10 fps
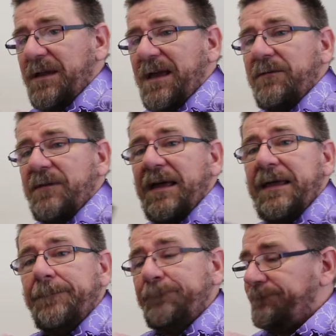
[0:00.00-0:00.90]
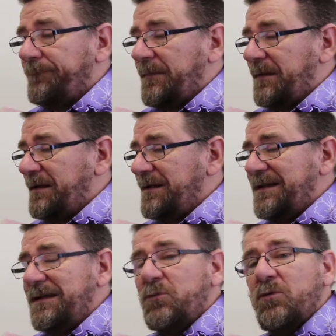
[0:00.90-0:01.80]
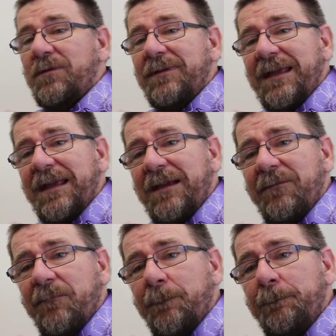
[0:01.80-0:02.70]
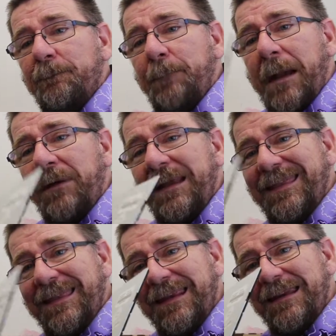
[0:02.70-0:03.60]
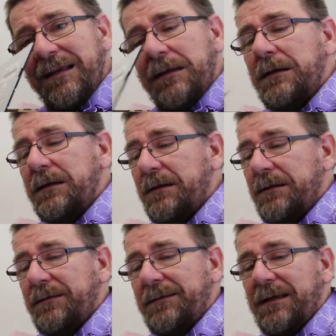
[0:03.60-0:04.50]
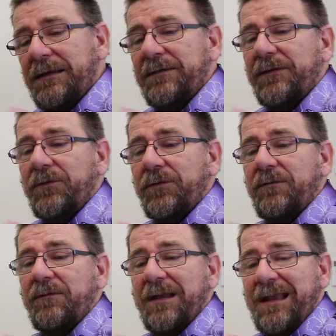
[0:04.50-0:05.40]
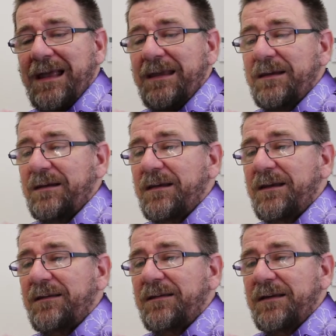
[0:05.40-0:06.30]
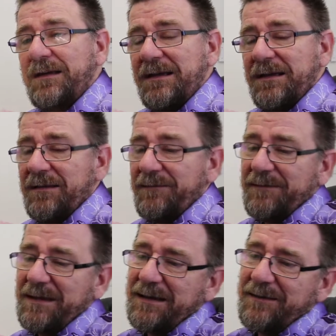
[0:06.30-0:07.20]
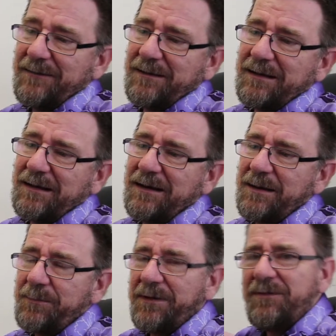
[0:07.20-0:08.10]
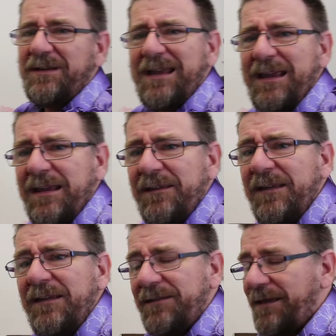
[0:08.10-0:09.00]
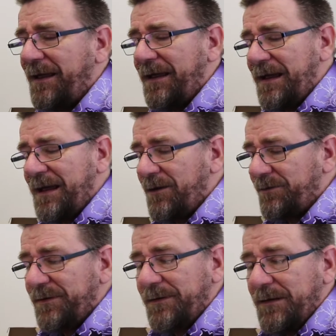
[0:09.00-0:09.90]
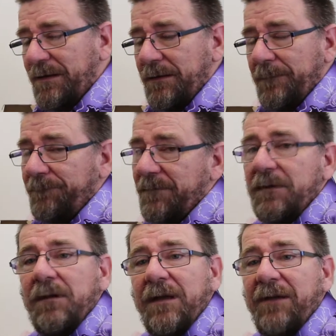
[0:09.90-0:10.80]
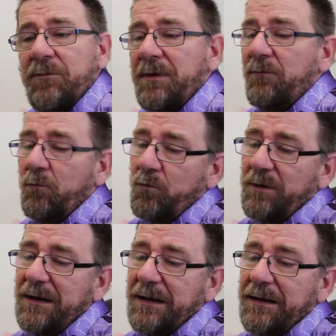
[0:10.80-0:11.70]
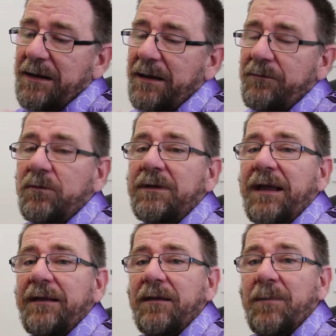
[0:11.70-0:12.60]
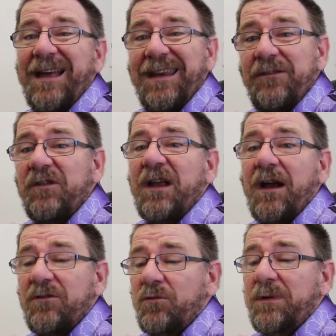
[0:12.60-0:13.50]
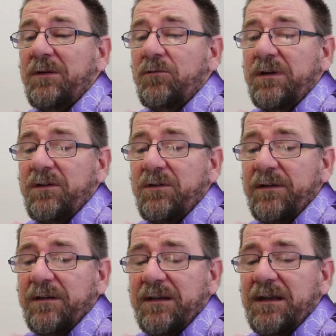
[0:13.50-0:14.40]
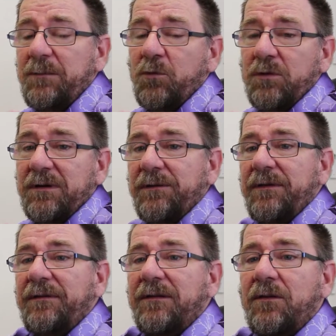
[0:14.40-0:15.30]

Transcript: have a keyboard. They're very thin, and they just sort of lay in, and they clip. If you're taking these out, you have to be really careful taking them out if you're going to be reusing the keyboard, because some of